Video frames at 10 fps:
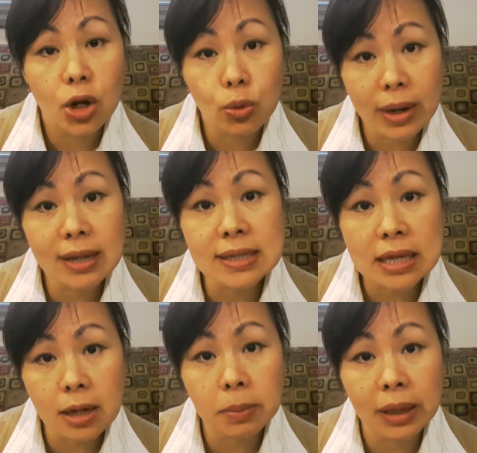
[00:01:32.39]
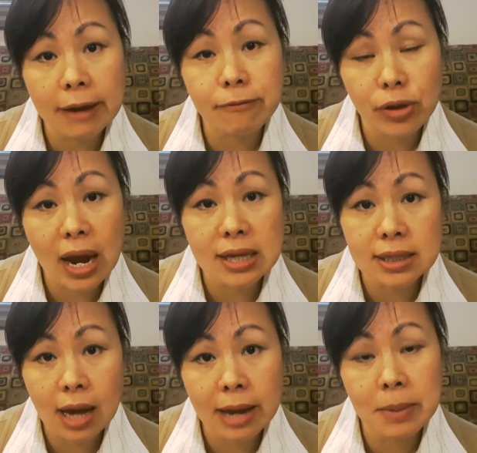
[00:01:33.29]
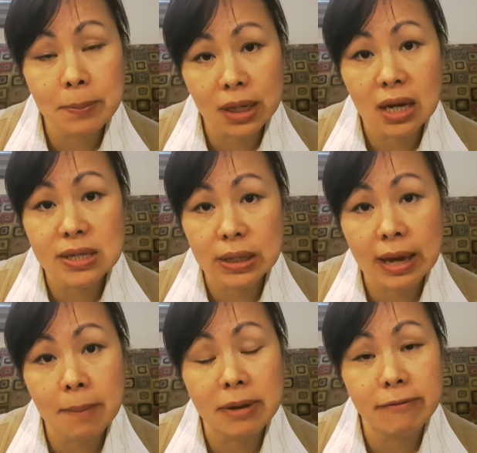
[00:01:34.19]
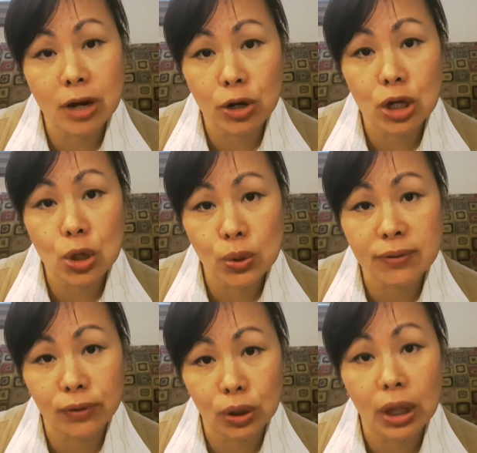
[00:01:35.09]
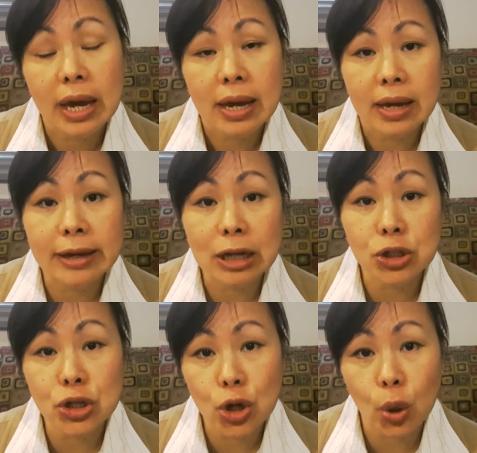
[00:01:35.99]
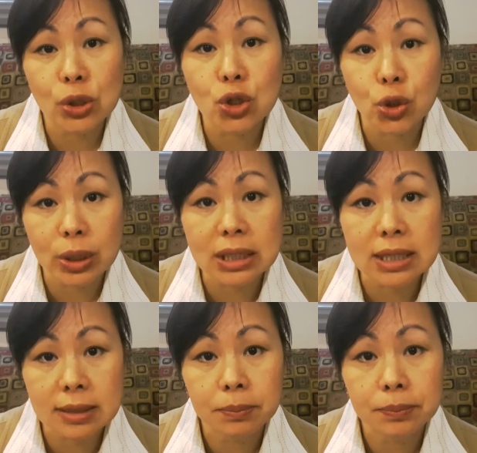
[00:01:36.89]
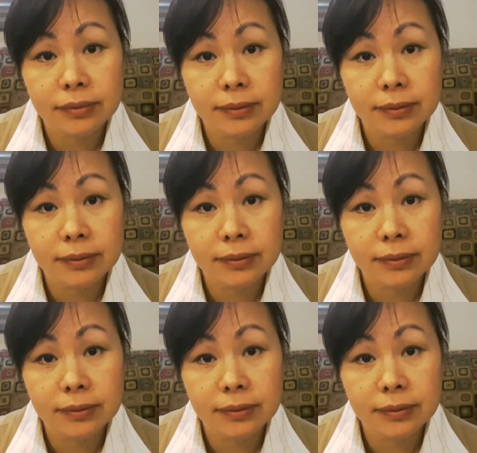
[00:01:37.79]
create a seating plan for that assignment because it can be very useful in getting to know the students.